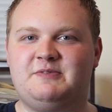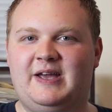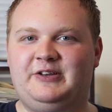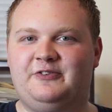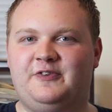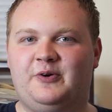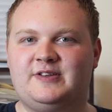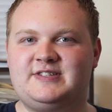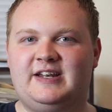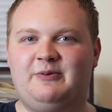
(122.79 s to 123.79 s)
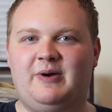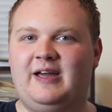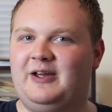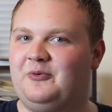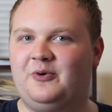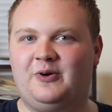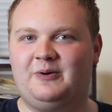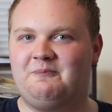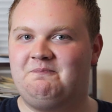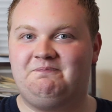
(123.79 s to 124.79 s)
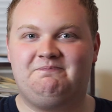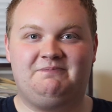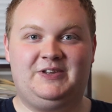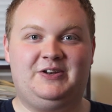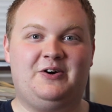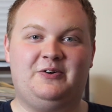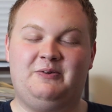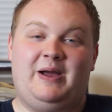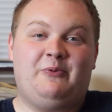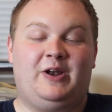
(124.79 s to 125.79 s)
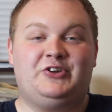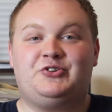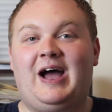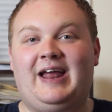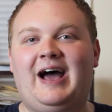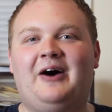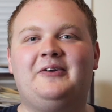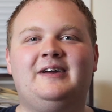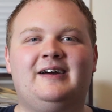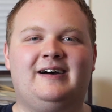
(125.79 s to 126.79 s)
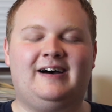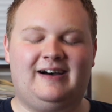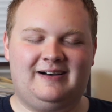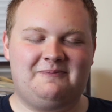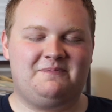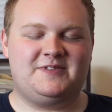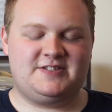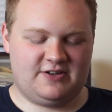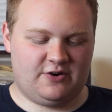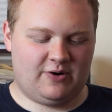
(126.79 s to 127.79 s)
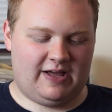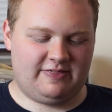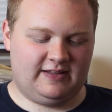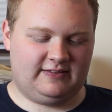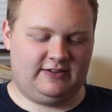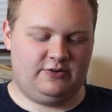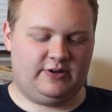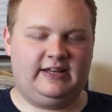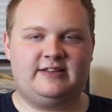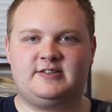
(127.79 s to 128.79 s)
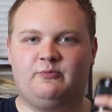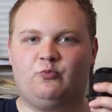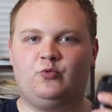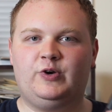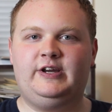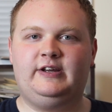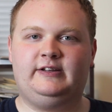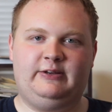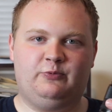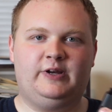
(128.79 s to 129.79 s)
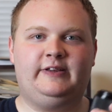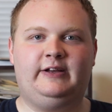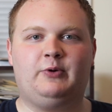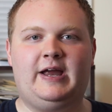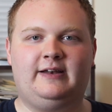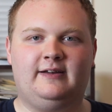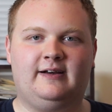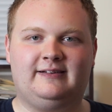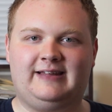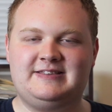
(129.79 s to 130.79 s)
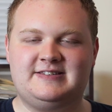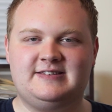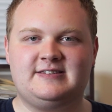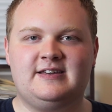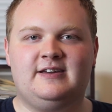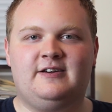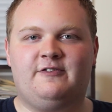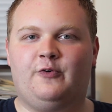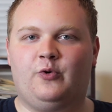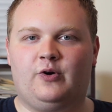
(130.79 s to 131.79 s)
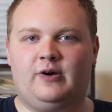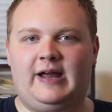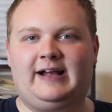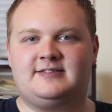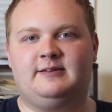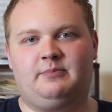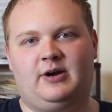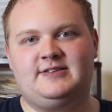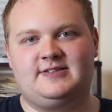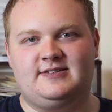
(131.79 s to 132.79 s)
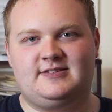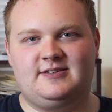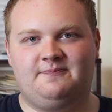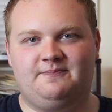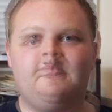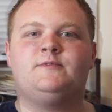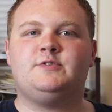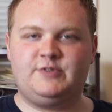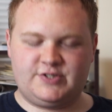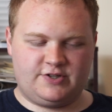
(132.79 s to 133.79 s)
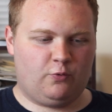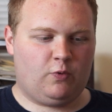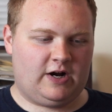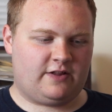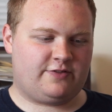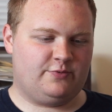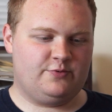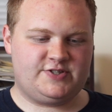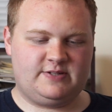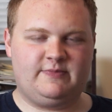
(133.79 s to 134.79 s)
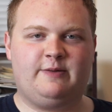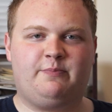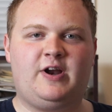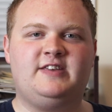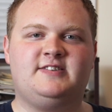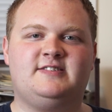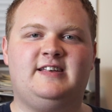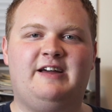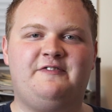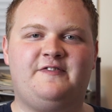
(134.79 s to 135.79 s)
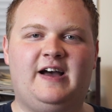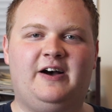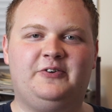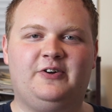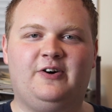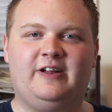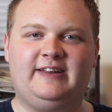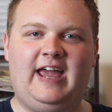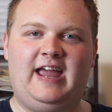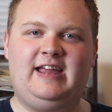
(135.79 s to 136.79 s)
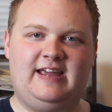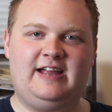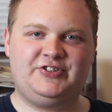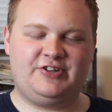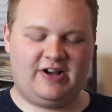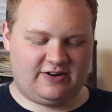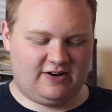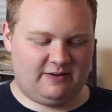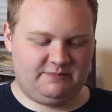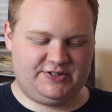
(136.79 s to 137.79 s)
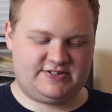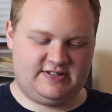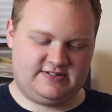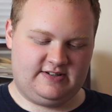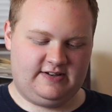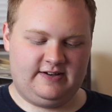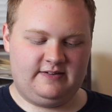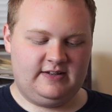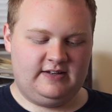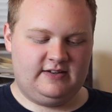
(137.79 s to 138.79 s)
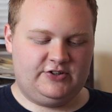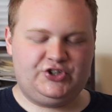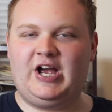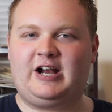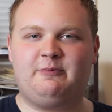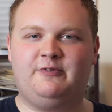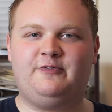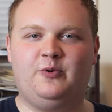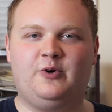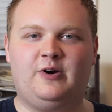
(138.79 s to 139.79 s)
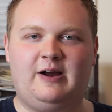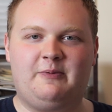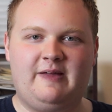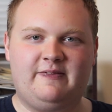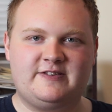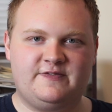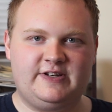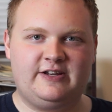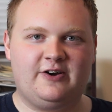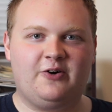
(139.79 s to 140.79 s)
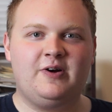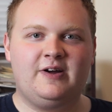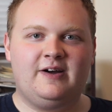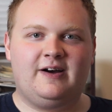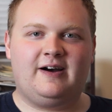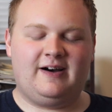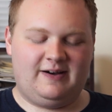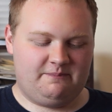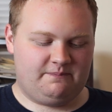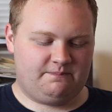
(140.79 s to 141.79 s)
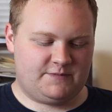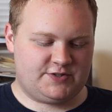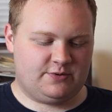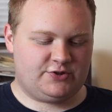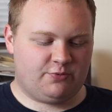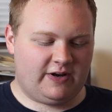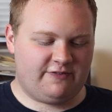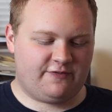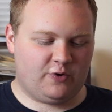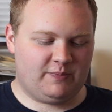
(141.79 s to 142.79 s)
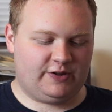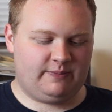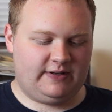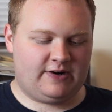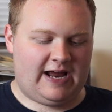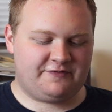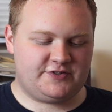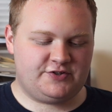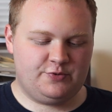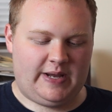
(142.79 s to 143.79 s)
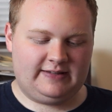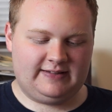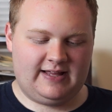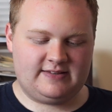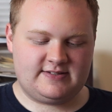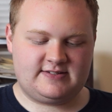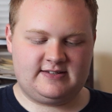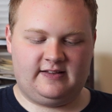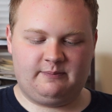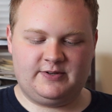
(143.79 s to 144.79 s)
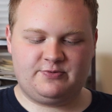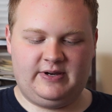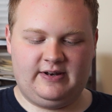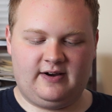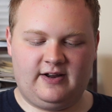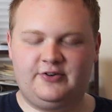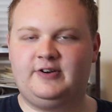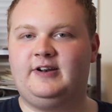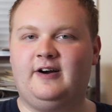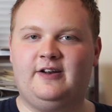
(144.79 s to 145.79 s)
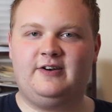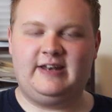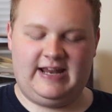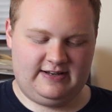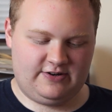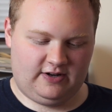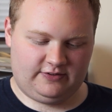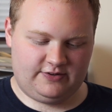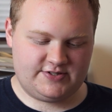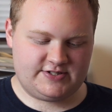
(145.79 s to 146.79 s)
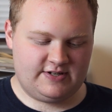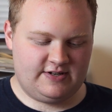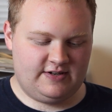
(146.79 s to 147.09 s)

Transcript: to manual focus anyway, or, you know, you might want to try it out. Um, so I think that you can get some really, really great uh, lenses for excellent prices. So I'm just going to walk through some of the prices that I found on KEH.com just as a check before I ran this video. Um, so a 24 millimeter f2.8 lens is selling between 100 and 180 dollars.